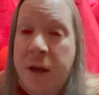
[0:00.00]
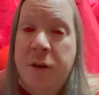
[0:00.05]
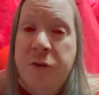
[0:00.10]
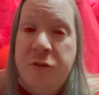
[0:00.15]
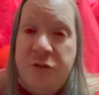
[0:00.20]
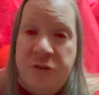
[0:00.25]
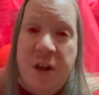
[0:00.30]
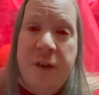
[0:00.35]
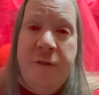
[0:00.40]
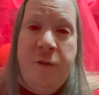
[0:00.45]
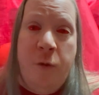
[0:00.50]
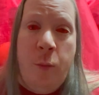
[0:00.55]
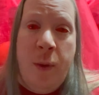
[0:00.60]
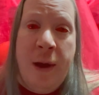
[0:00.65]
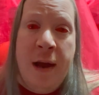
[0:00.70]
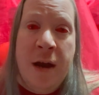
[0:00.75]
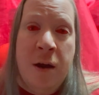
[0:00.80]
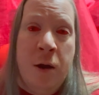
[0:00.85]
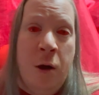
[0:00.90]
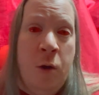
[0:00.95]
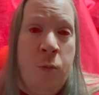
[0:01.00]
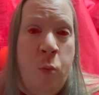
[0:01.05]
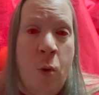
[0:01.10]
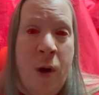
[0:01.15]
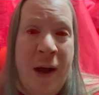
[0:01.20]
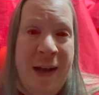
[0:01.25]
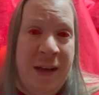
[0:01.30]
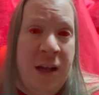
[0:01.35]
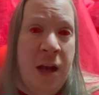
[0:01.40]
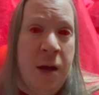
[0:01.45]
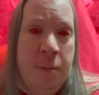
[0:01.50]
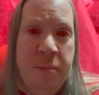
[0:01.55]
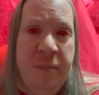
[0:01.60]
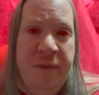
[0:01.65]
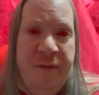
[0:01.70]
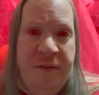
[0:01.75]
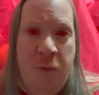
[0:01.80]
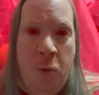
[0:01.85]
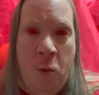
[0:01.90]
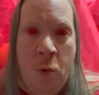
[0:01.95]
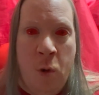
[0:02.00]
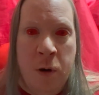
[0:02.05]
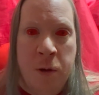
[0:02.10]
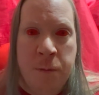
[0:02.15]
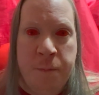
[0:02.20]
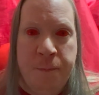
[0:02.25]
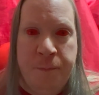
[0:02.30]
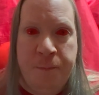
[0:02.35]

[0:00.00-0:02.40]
self-aware of what had come before,